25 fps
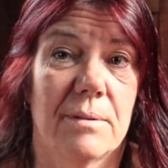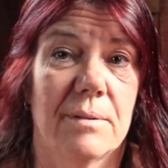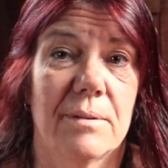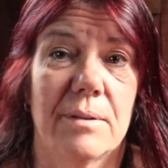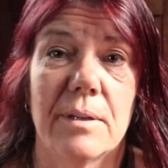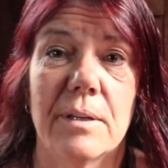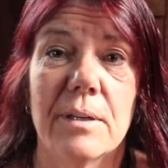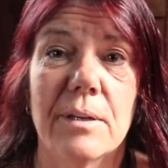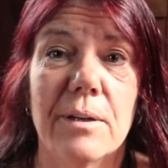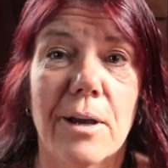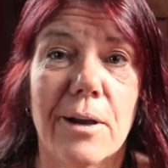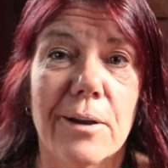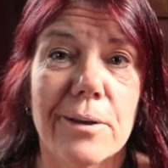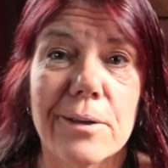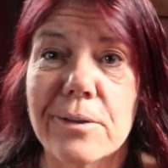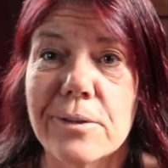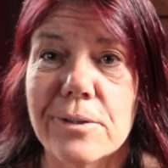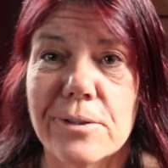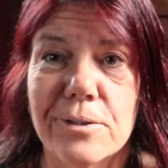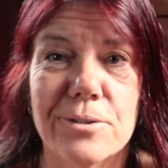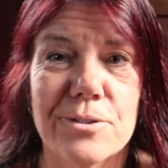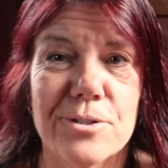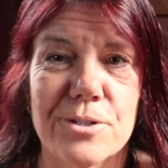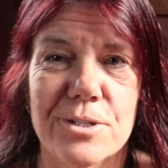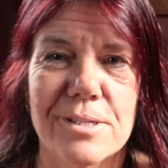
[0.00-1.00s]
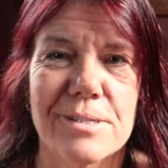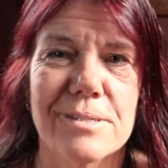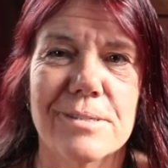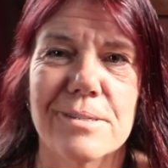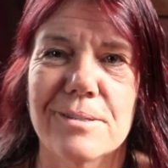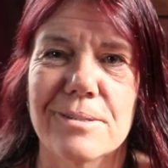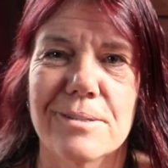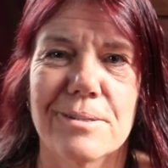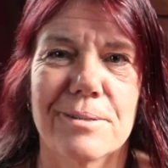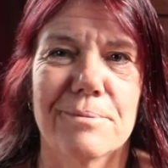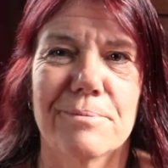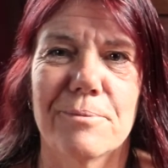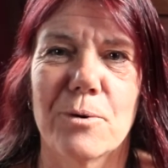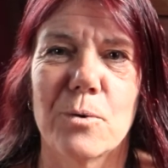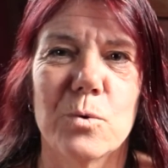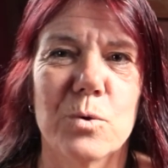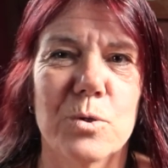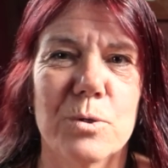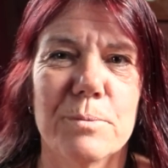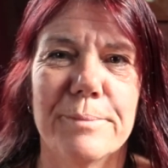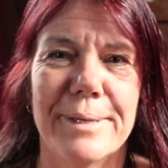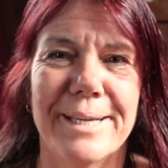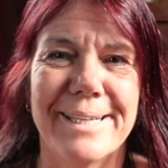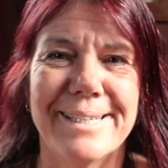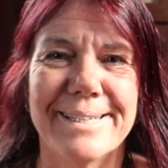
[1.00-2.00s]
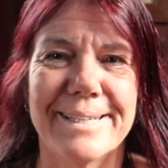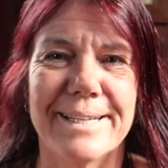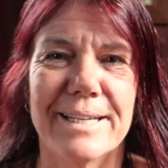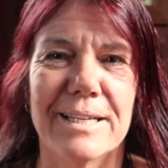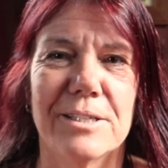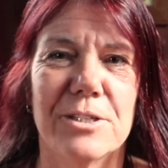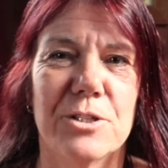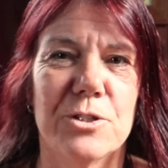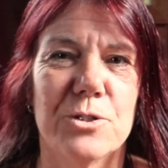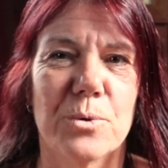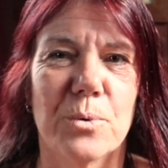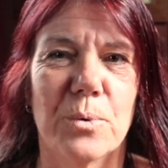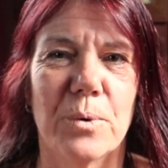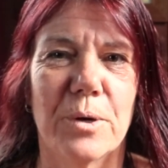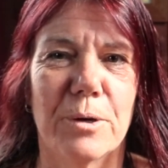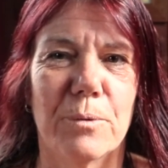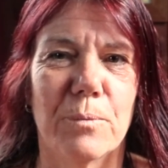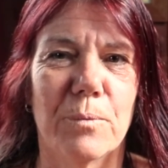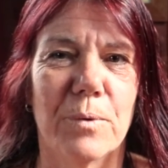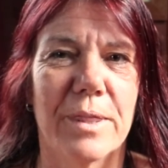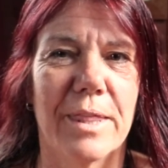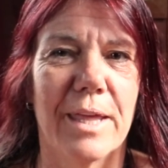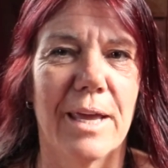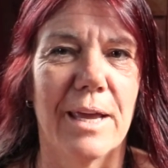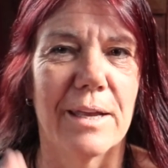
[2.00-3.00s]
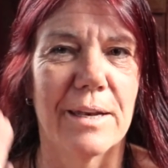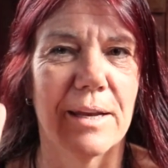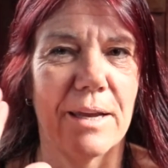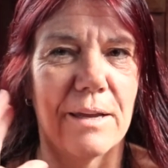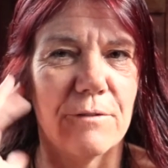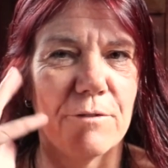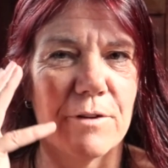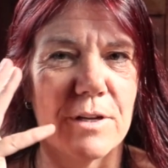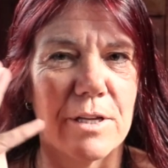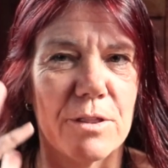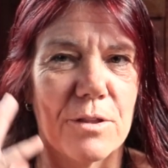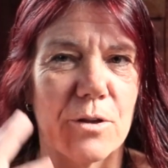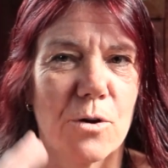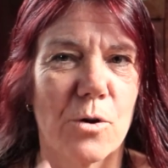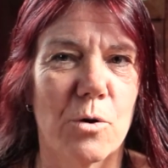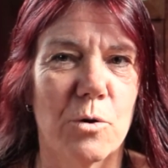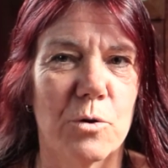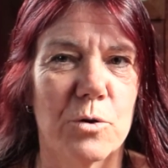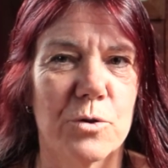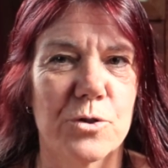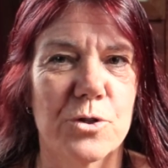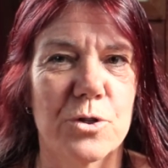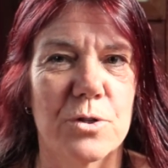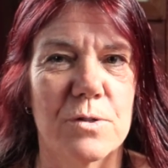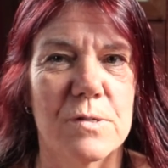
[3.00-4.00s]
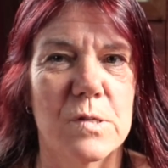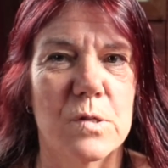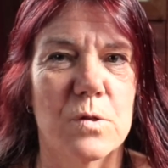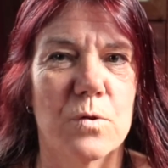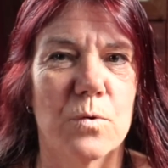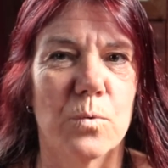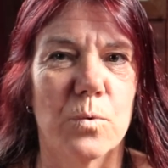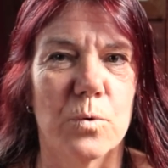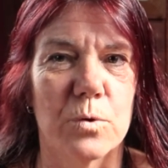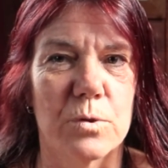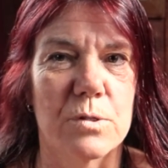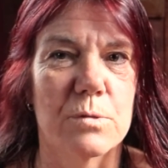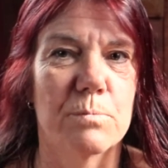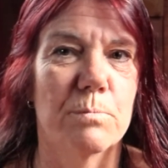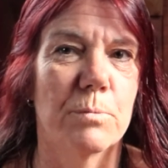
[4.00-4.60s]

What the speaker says: You know, you just automatically do it without having the conscious thoughts,